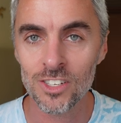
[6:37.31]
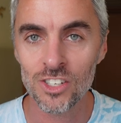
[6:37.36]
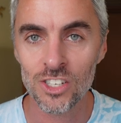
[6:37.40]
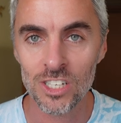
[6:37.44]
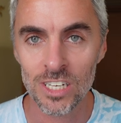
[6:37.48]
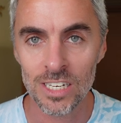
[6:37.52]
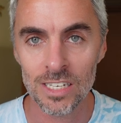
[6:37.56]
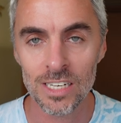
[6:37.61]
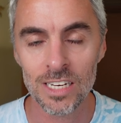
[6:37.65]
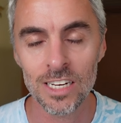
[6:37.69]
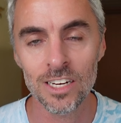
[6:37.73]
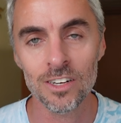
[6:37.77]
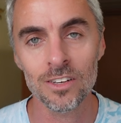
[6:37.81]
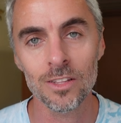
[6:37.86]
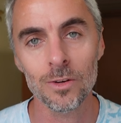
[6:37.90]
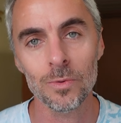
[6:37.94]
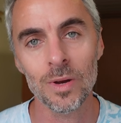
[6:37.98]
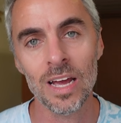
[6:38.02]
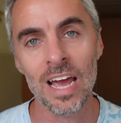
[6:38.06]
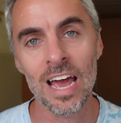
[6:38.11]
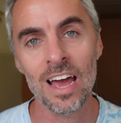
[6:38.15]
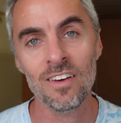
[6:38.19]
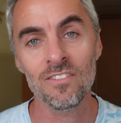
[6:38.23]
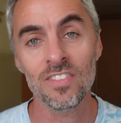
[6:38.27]
sheet here that
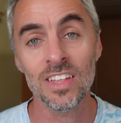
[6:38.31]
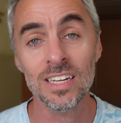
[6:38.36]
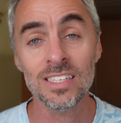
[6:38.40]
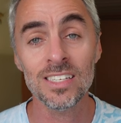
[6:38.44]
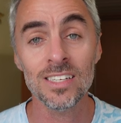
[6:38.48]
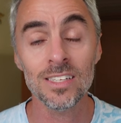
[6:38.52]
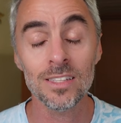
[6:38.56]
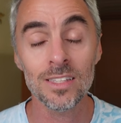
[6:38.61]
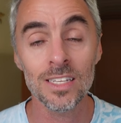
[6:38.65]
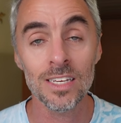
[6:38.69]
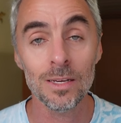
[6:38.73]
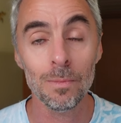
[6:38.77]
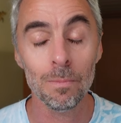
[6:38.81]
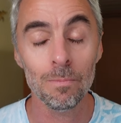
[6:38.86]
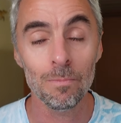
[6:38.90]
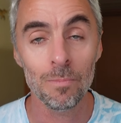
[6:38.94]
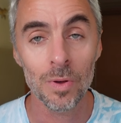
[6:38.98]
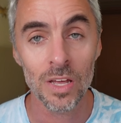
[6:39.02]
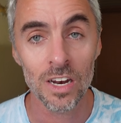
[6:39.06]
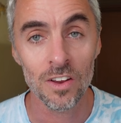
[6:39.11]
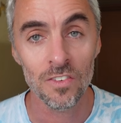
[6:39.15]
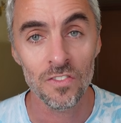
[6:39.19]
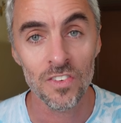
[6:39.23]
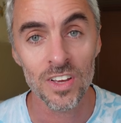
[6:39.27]
we have, this is the
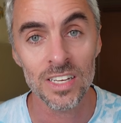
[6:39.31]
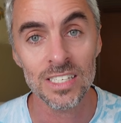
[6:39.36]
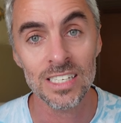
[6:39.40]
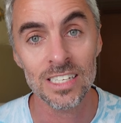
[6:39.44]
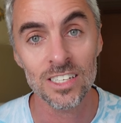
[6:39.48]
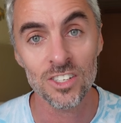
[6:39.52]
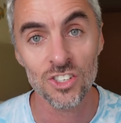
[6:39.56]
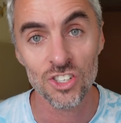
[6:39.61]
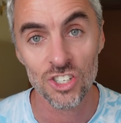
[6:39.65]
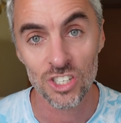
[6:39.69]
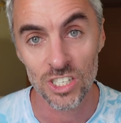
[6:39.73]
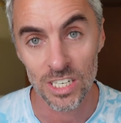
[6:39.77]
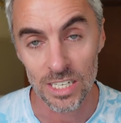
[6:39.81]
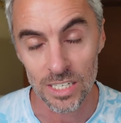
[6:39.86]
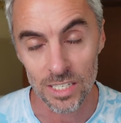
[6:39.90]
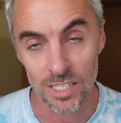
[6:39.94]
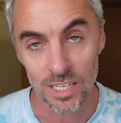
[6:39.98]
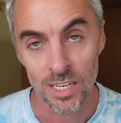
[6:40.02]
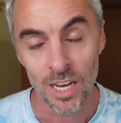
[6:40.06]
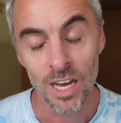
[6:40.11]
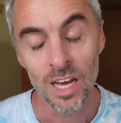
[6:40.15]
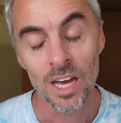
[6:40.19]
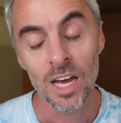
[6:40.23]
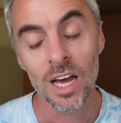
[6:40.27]
benefit sheet.